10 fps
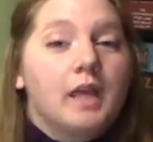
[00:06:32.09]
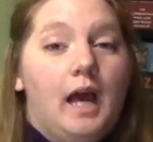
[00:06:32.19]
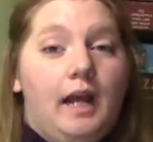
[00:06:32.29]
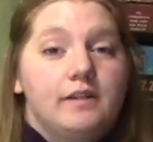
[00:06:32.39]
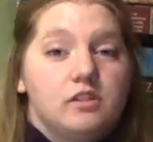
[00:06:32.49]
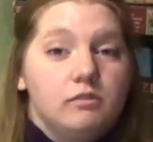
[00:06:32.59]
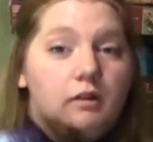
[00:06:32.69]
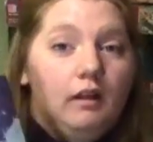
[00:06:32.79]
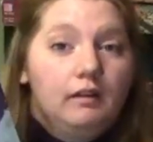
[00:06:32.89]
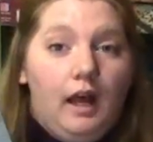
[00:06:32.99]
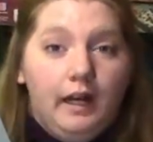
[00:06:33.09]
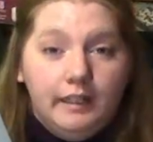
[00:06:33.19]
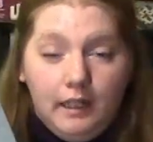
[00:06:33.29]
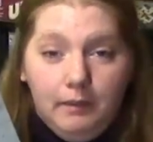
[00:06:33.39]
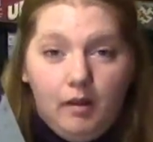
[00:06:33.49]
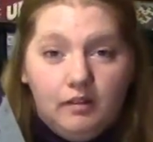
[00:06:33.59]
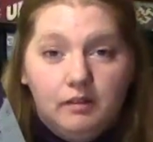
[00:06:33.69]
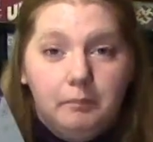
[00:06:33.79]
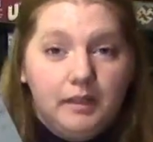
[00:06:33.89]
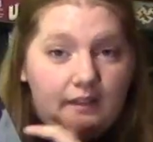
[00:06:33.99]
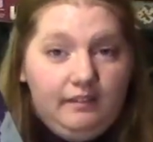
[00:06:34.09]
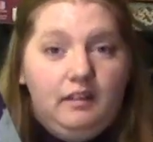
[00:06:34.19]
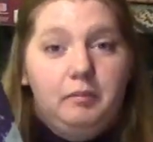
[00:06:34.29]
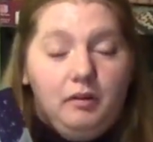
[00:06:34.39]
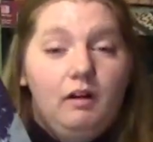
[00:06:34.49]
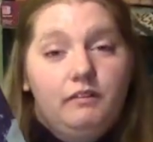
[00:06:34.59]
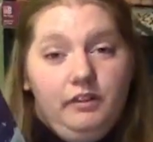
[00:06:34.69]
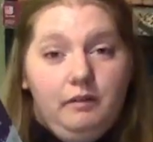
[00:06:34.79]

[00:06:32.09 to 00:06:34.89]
And I just went online and I bought some plastic book covers.